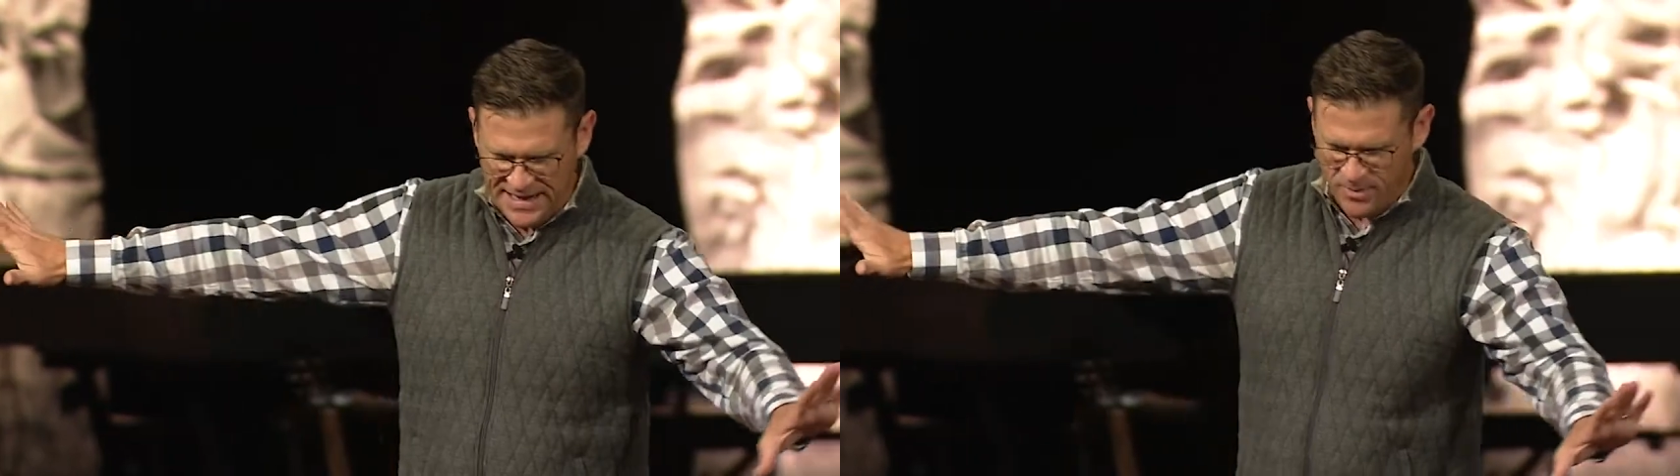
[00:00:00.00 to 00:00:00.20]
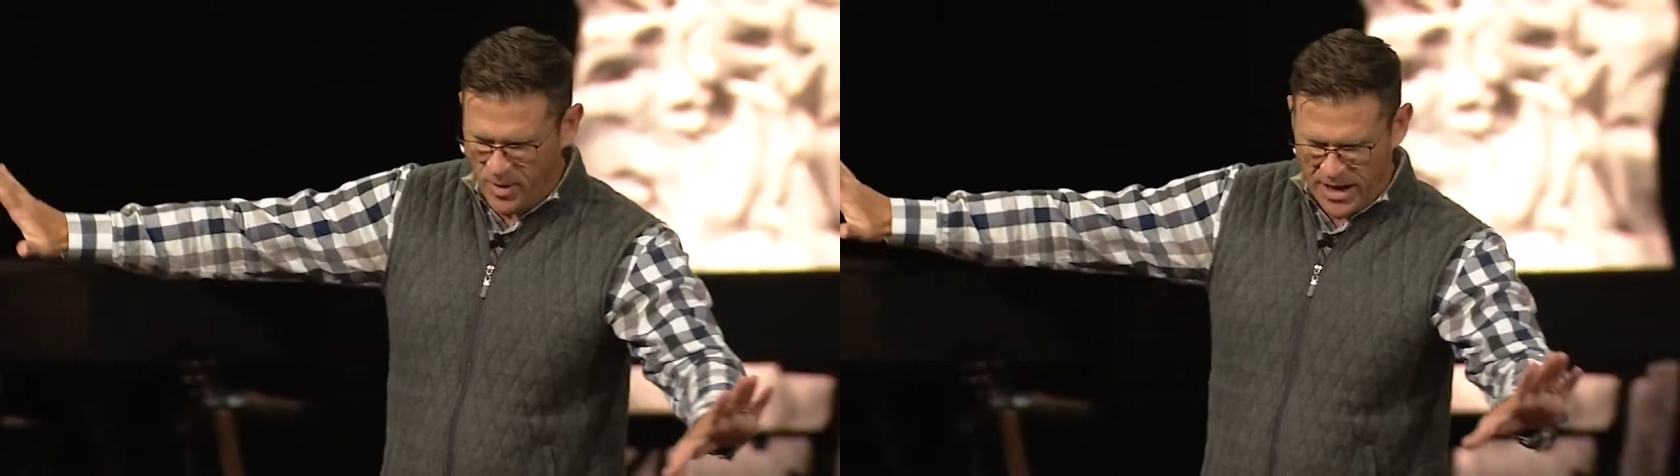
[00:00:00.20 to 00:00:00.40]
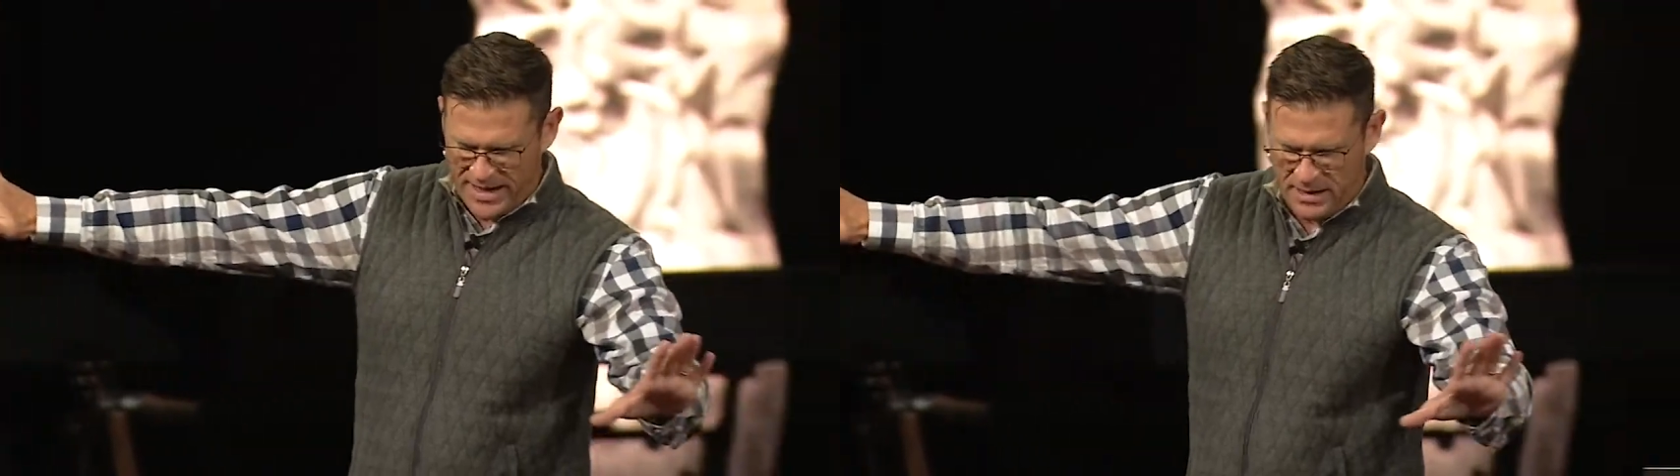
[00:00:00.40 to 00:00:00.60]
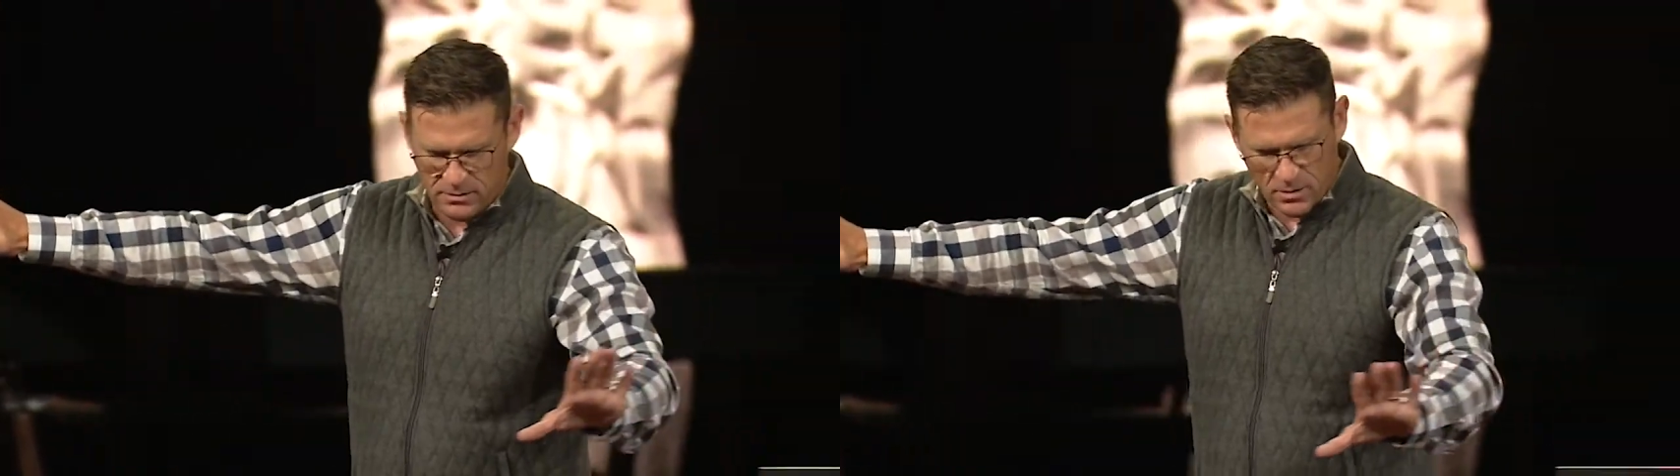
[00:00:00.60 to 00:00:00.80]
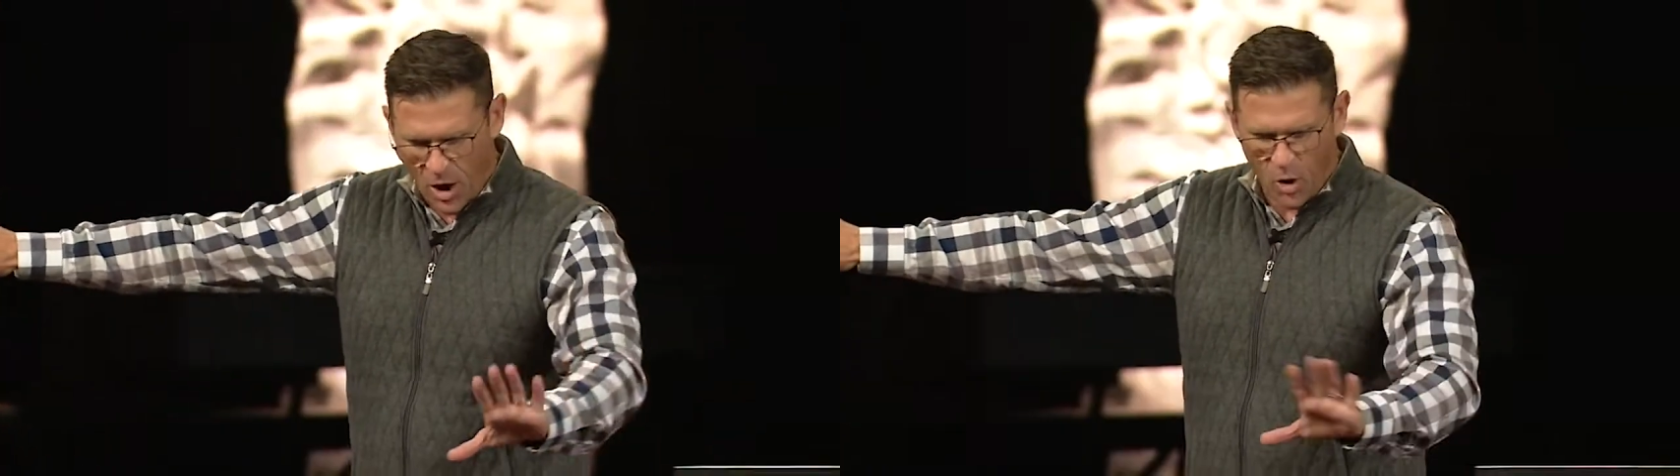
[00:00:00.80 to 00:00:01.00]
anybody
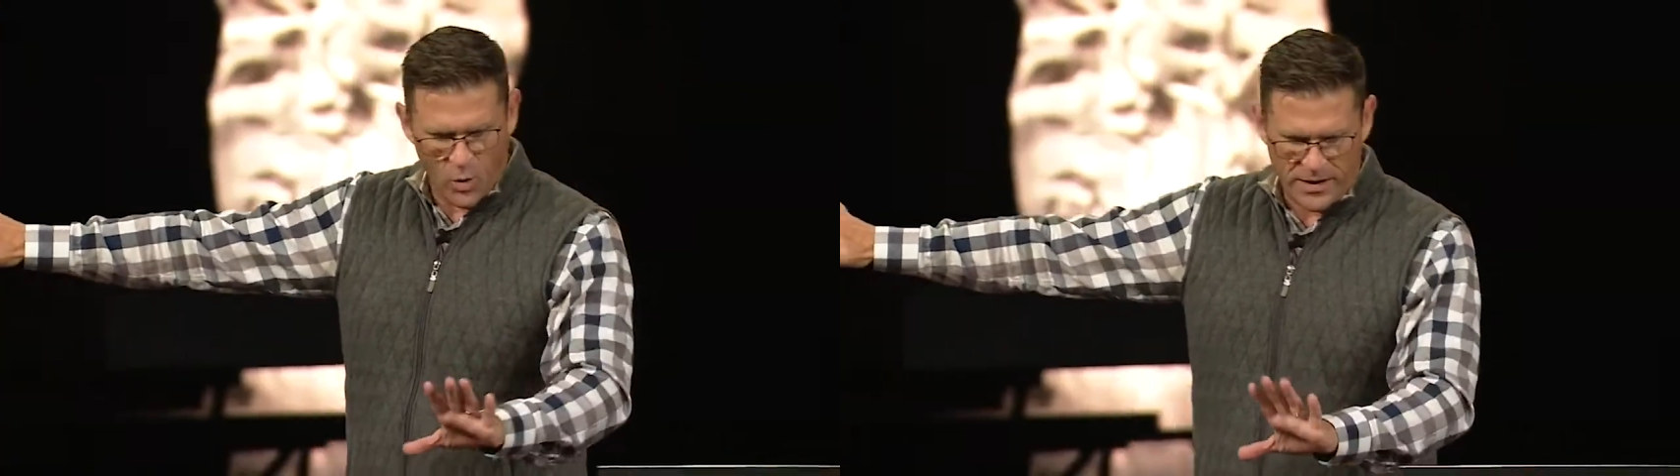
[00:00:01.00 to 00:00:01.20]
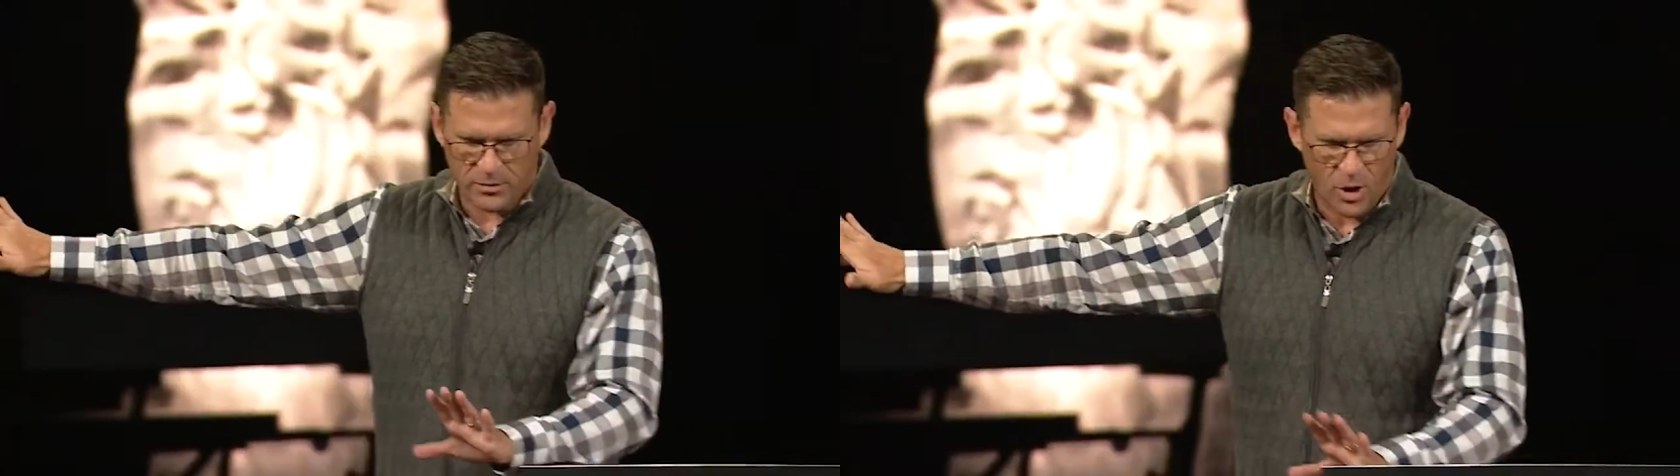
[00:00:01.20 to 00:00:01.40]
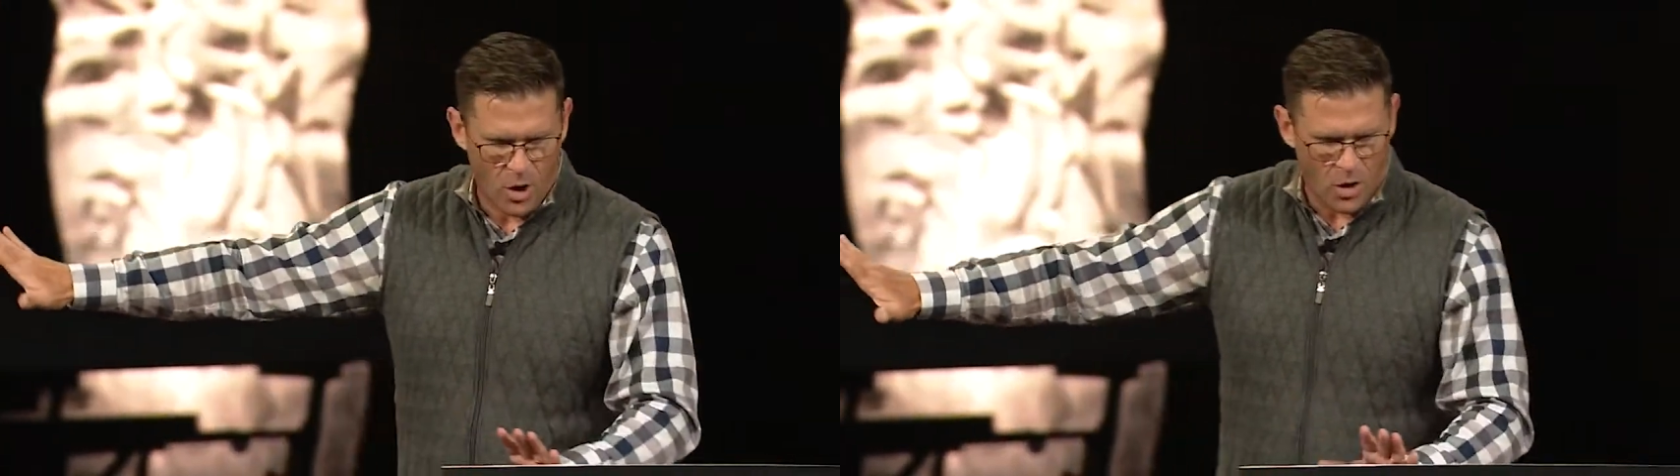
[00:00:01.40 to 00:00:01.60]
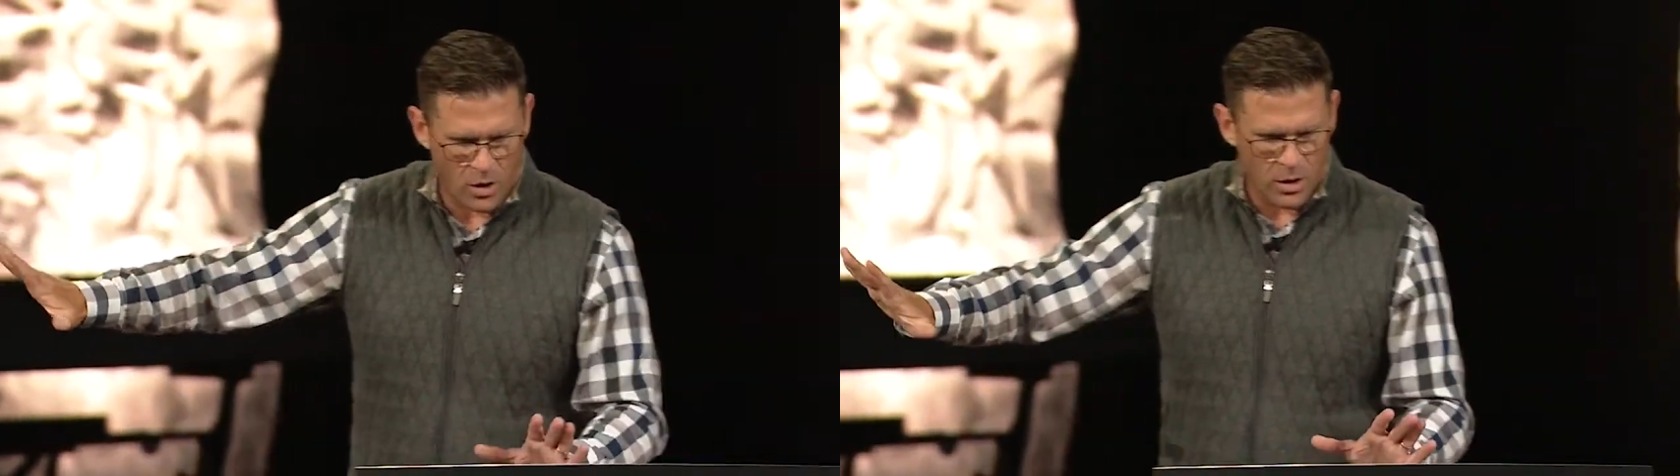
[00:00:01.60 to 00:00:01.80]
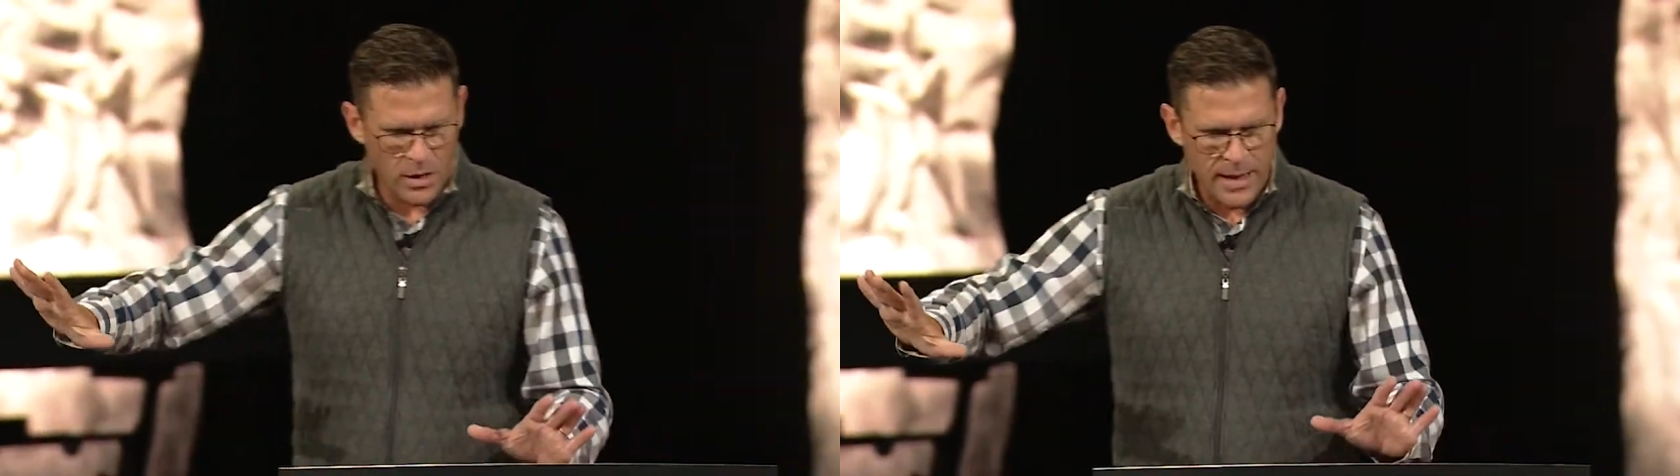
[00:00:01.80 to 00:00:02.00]
all week long.